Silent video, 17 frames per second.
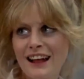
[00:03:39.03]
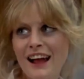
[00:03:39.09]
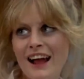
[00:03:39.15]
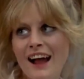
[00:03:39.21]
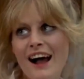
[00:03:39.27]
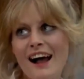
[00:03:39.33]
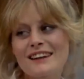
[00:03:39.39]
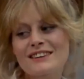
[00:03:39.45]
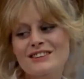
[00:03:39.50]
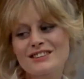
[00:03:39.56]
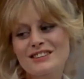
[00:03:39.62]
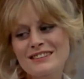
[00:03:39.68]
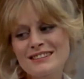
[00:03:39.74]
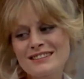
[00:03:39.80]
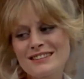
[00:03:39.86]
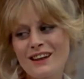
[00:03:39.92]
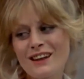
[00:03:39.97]
Ellen
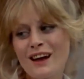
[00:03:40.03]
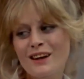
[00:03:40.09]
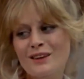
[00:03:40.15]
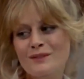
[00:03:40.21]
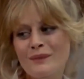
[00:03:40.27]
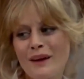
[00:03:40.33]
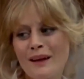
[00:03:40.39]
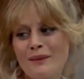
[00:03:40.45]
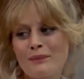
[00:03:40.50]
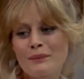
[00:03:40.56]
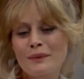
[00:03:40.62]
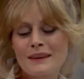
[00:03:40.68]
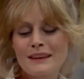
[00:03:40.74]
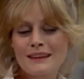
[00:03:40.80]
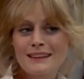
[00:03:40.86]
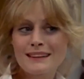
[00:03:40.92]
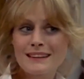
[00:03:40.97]
brings the reality into
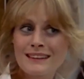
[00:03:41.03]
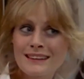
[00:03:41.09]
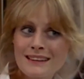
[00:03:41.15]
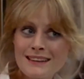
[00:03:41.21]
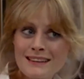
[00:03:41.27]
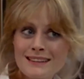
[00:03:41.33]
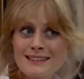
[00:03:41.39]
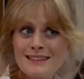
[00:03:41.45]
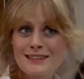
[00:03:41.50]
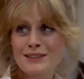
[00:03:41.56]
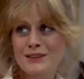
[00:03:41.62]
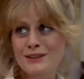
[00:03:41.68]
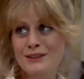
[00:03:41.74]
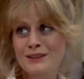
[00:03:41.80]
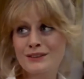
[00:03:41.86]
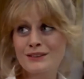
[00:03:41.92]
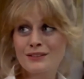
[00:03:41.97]
Clark's high
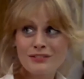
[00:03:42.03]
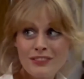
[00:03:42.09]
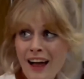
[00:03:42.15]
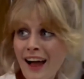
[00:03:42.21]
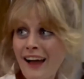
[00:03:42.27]
ambitions.